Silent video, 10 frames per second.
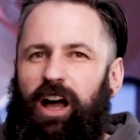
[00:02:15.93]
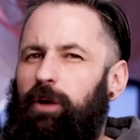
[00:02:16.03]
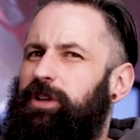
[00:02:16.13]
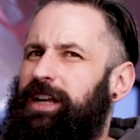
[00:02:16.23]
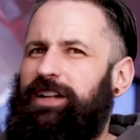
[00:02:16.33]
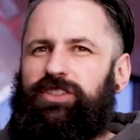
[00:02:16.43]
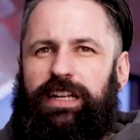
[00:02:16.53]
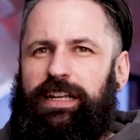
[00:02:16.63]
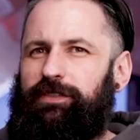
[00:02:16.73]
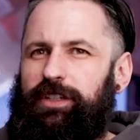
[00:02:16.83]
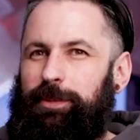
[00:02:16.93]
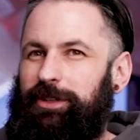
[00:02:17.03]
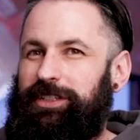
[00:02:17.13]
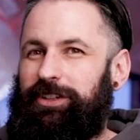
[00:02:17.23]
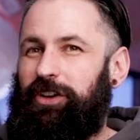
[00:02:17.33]
I wouldn't actually leave this
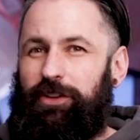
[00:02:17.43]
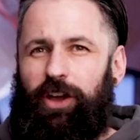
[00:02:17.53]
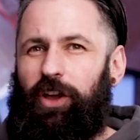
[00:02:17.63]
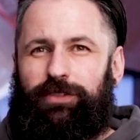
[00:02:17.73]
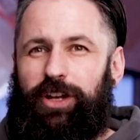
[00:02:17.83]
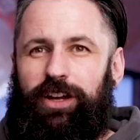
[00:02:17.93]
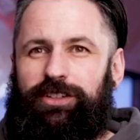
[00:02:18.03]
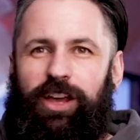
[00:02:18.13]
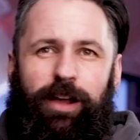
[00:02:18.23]
plugged in overnight.